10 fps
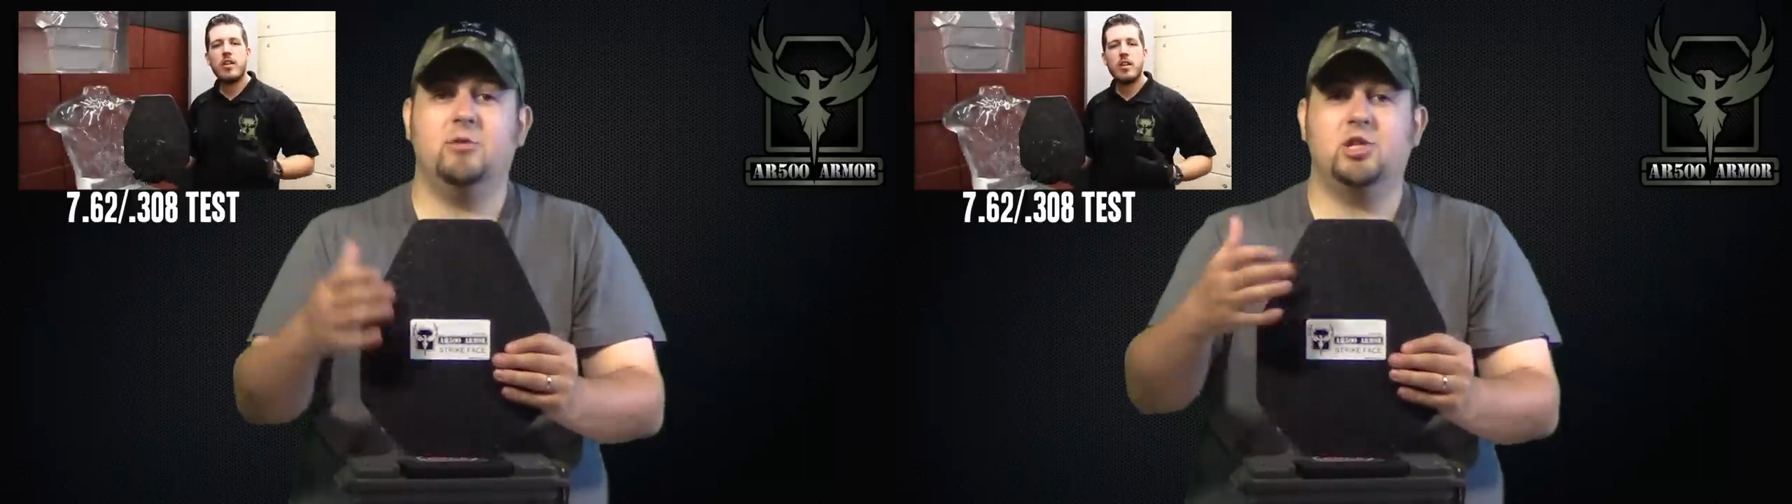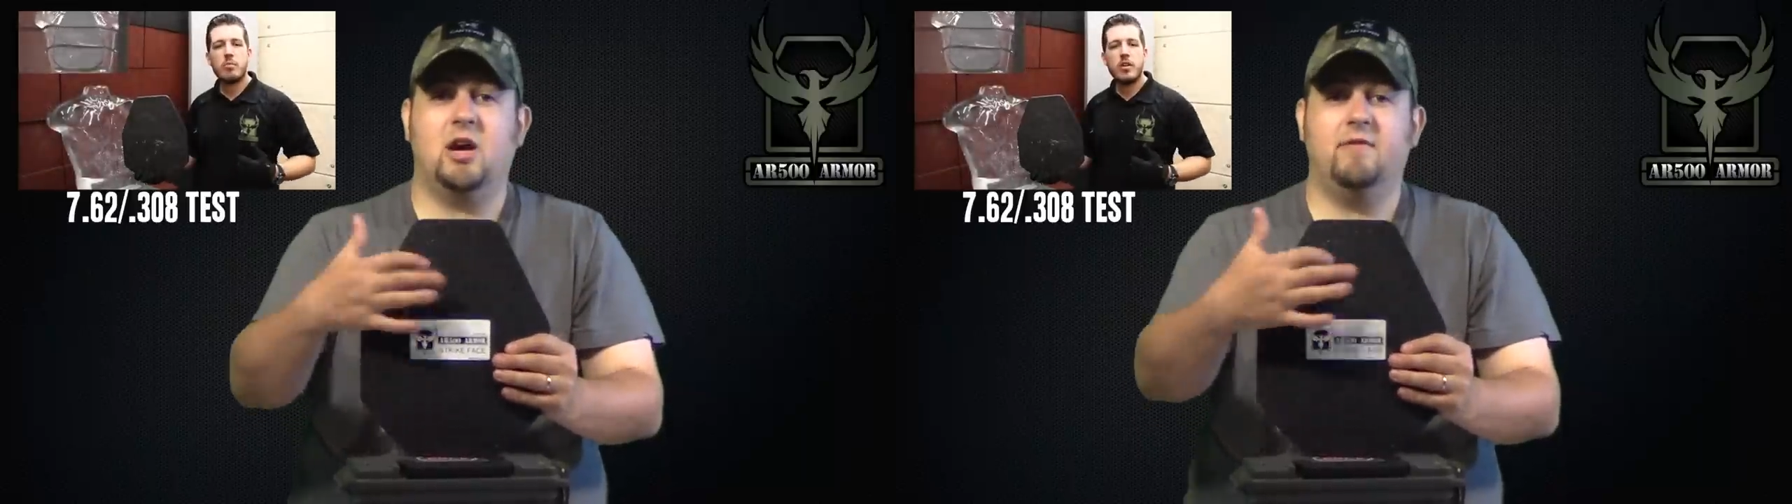
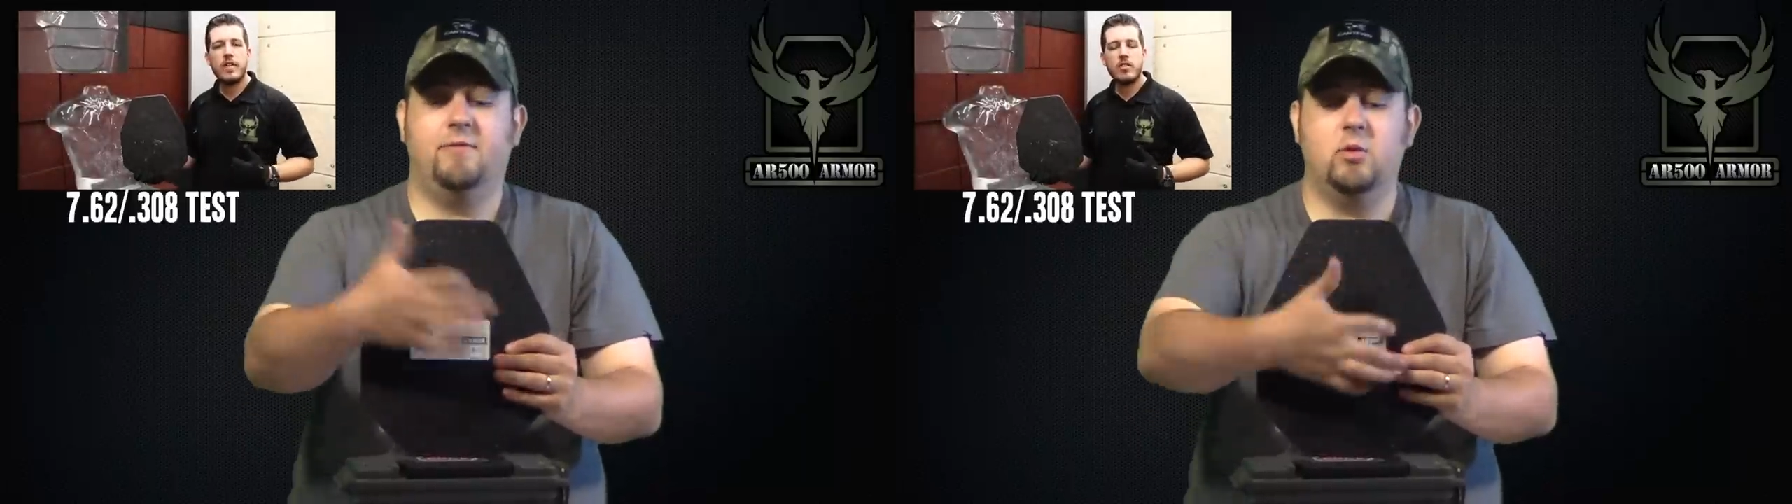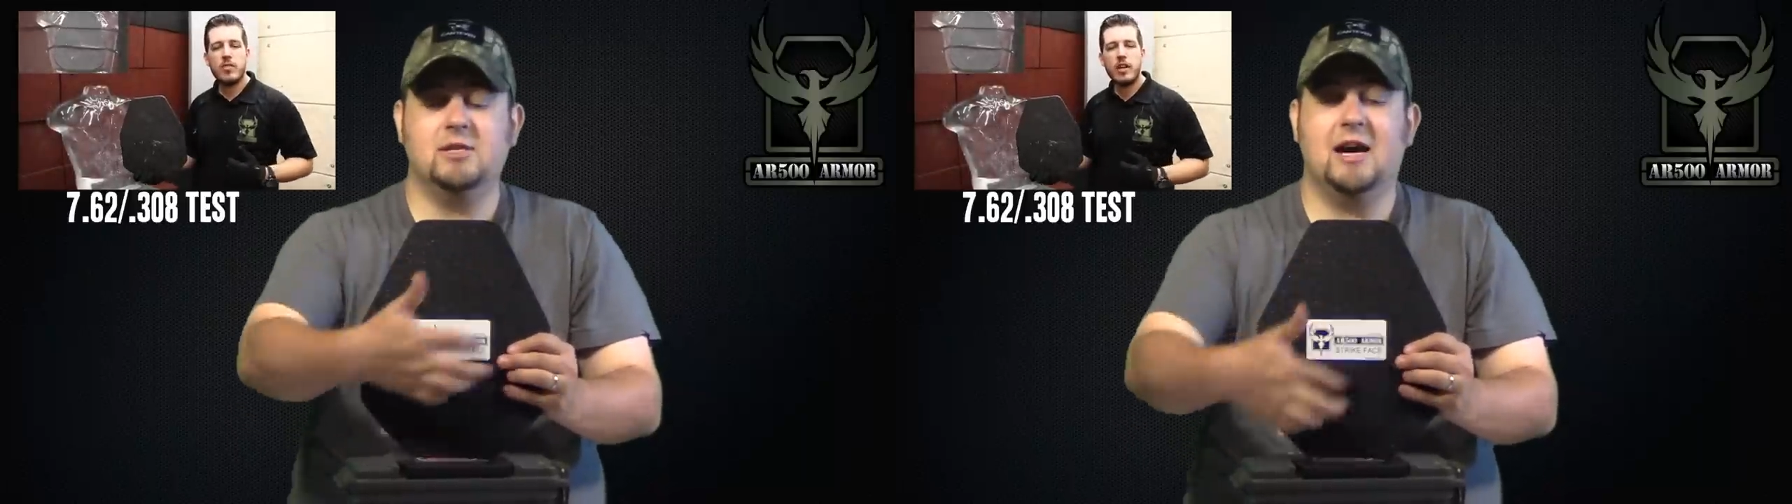was shot
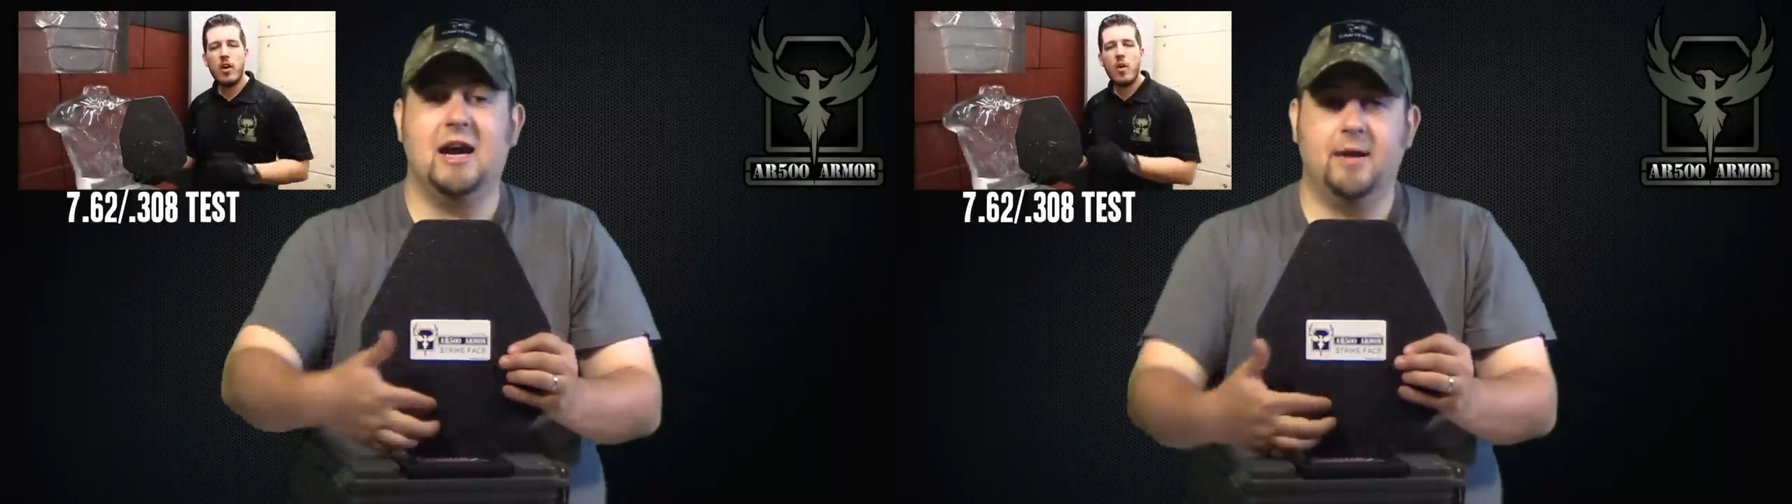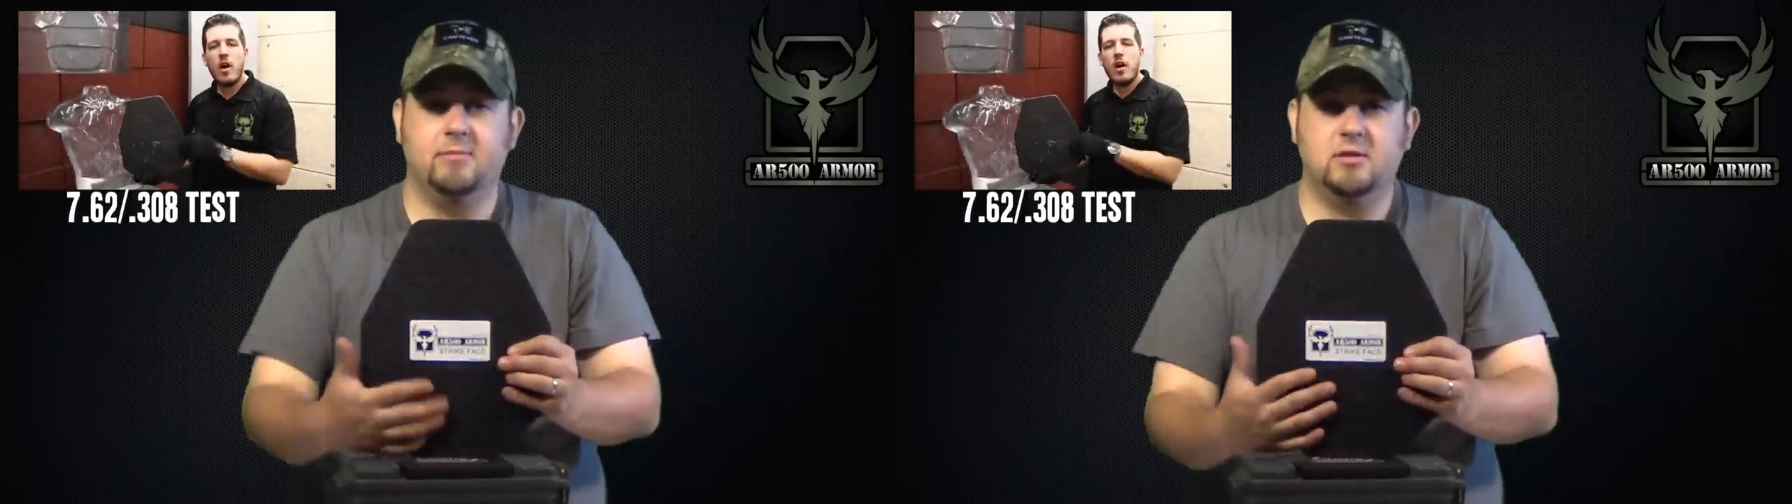four
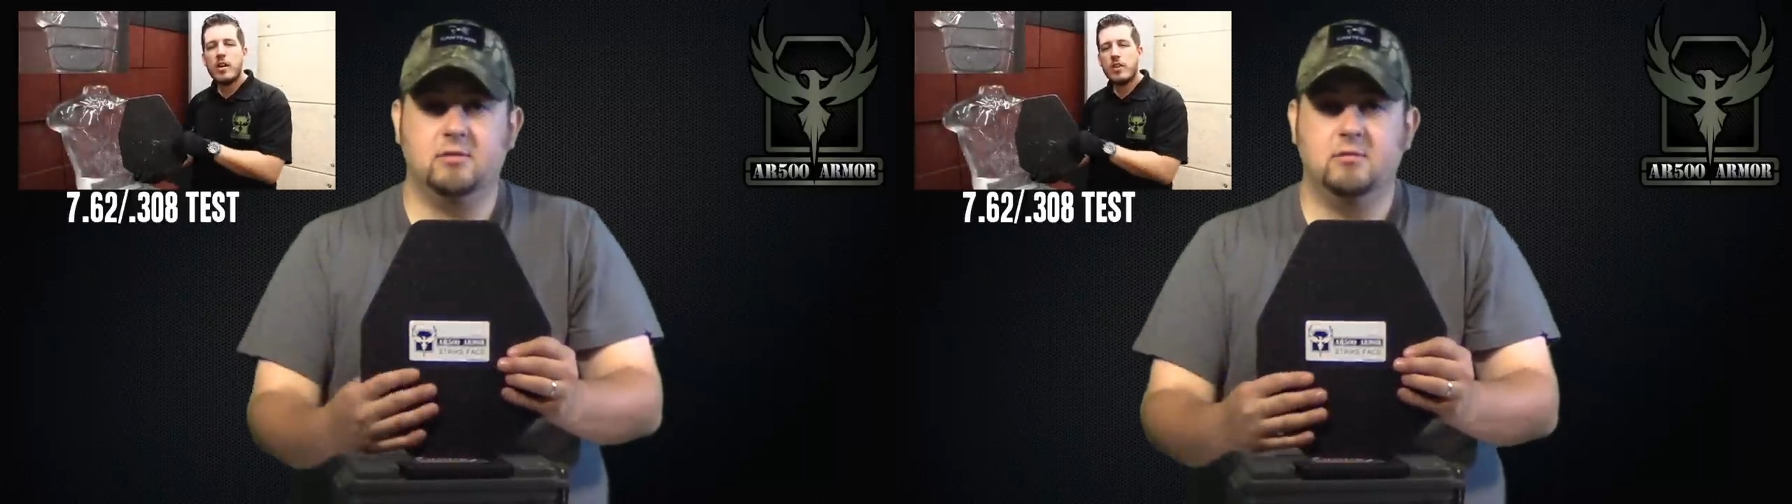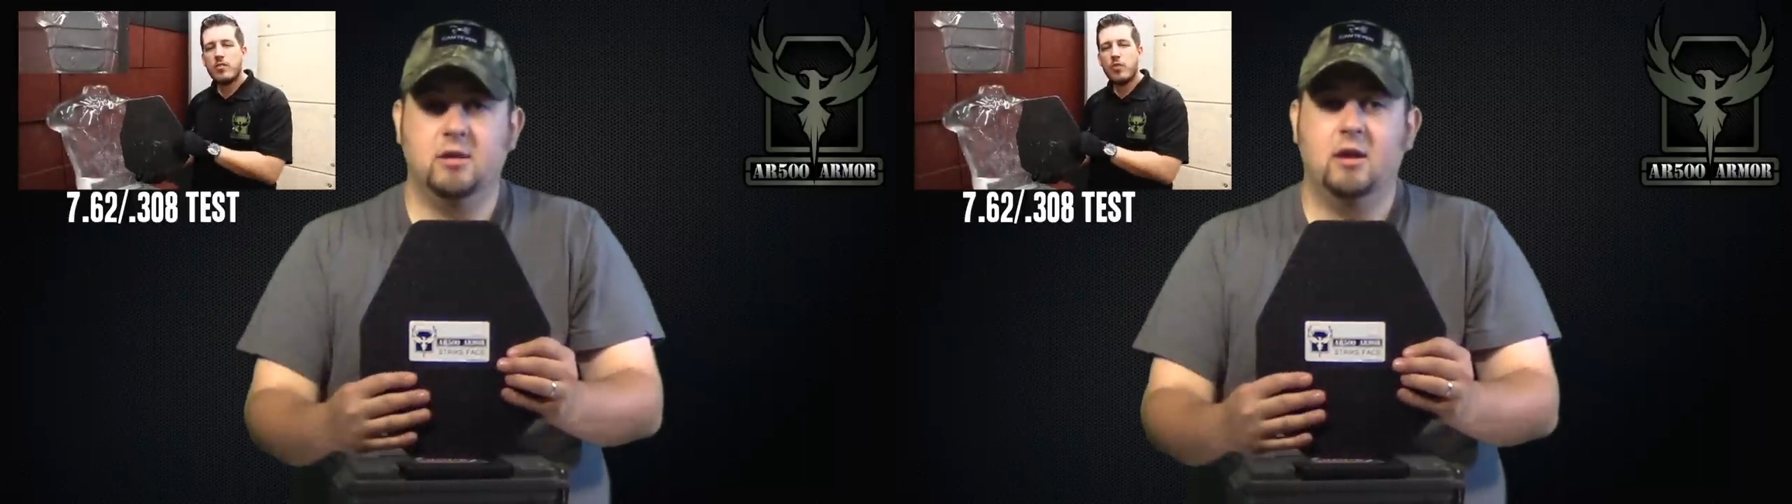times,